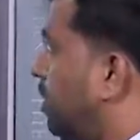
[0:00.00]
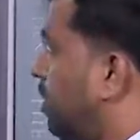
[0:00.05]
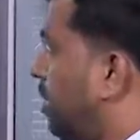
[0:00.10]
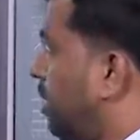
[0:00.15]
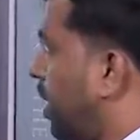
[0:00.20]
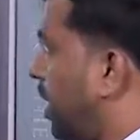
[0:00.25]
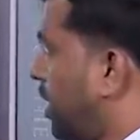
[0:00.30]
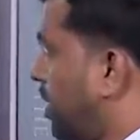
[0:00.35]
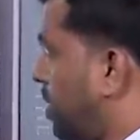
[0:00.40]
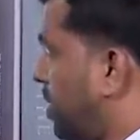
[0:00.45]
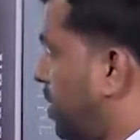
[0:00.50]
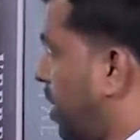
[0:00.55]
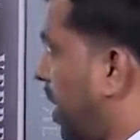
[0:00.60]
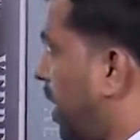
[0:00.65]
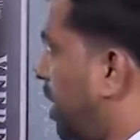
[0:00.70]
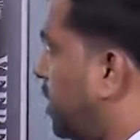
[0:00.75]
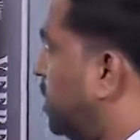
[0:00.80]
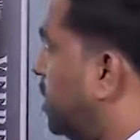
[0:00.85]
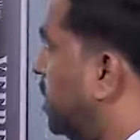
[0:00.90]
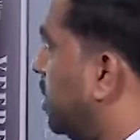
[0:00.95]

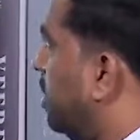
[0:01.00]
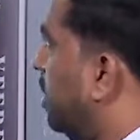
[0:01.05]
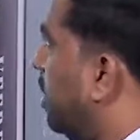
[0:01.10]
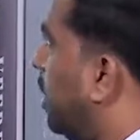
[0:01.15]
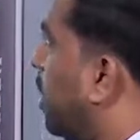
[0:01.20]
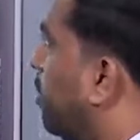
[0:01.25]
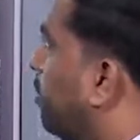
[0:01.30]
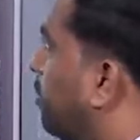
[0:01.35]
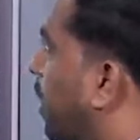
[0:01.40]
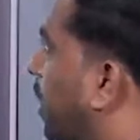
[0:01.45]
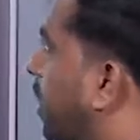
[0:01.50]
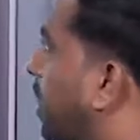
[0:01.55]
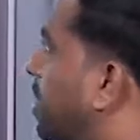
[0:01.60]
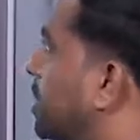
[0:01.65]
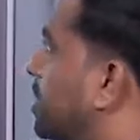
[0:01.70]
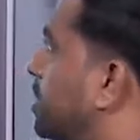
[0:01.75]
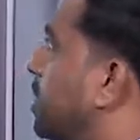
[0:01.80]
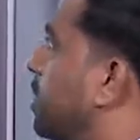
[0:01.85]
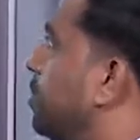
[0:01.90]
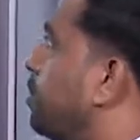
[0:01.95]
Exchange companies,
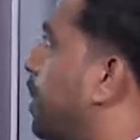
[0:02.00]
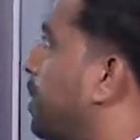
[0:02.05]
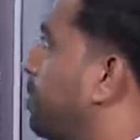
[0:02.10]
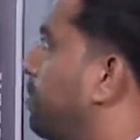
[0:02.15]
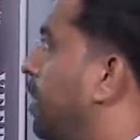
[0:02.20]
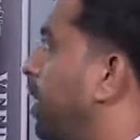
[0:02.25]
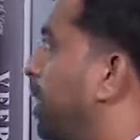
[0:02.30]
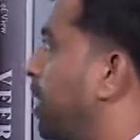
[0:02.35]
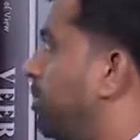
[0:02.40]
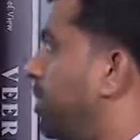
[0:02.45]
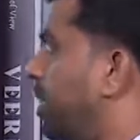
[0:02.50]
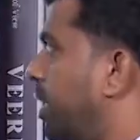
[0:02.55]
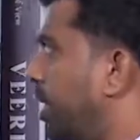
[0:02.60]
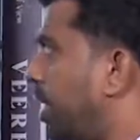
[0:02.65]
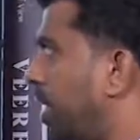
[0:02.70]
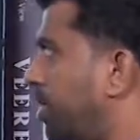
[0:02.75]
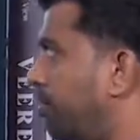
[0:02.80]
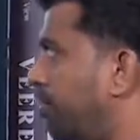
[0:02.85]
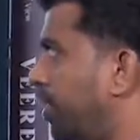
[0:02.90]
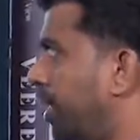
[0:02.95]
the public limited
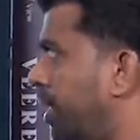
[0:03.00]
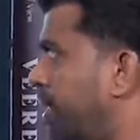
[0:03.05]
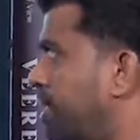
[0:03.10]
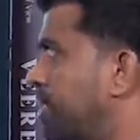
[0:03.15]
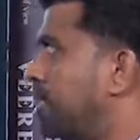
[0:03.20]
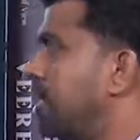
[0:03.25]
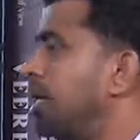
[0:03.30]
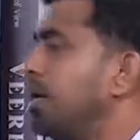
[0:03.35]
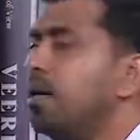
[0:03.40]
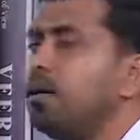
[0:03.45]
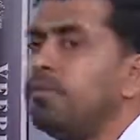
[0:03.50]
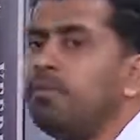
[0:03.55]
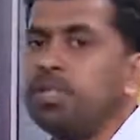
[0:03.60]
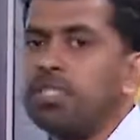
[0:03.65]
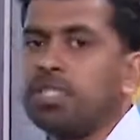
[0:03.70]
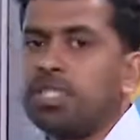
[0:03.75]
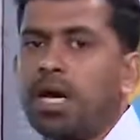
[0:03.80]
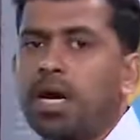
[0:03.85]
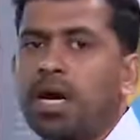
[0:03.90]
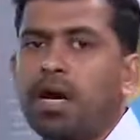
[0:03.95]
companies
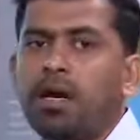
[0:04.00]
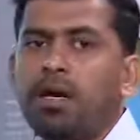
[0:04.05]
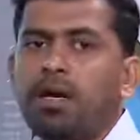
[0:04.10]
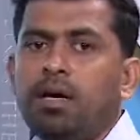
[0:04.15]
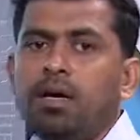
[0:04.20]
which are